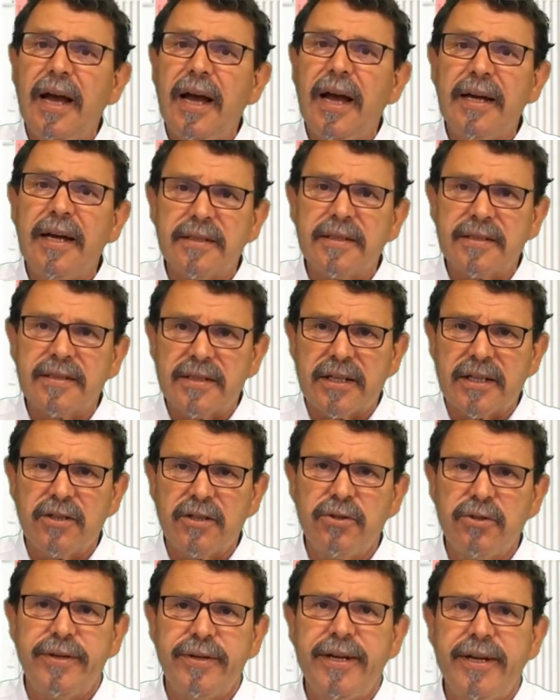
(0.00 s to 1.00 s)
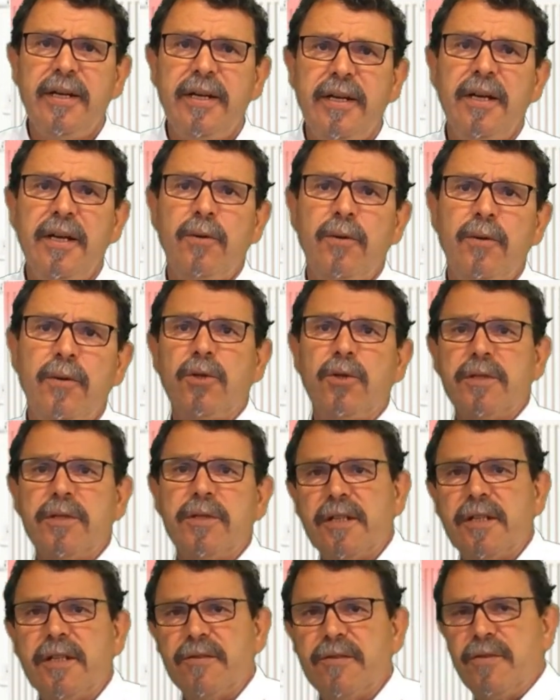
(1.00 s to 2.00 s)
And secondary, we
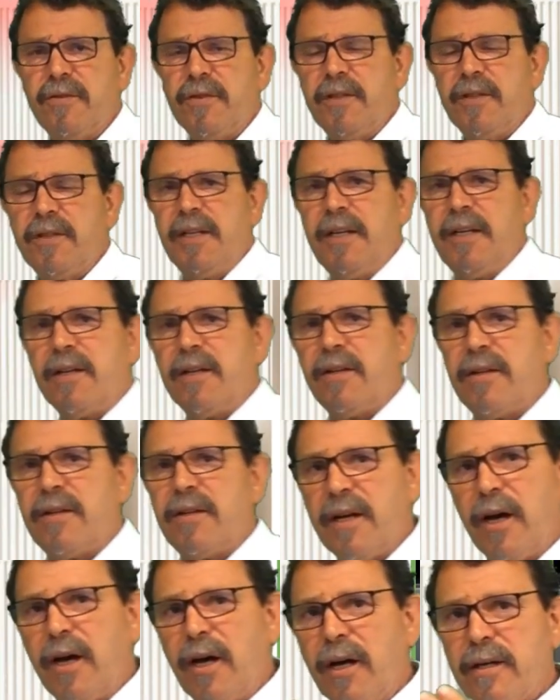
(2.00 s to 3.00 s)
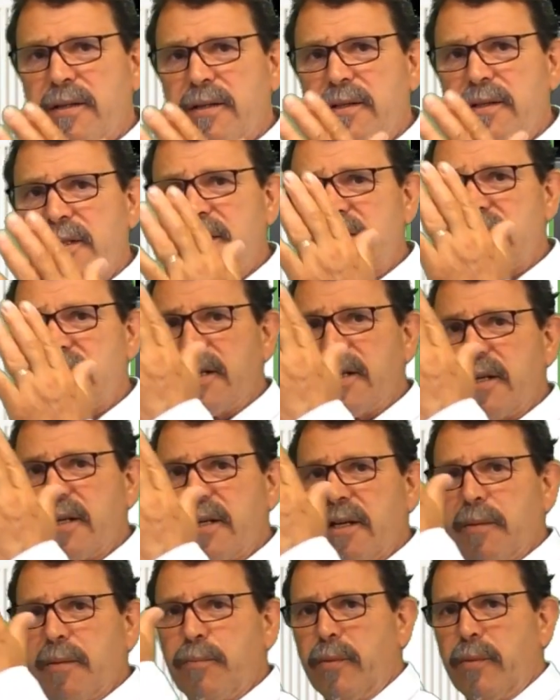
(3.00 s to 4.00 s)
don't have, let's
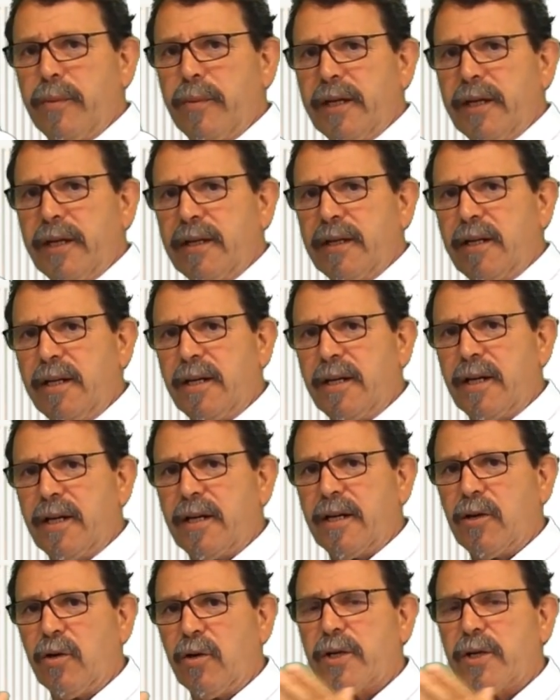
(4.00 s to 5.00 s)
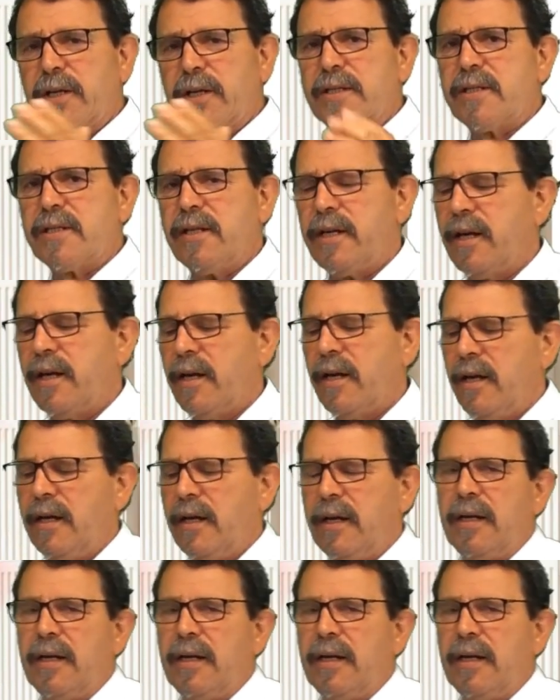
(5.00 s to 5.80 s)
say, a permanently and a homogeneously,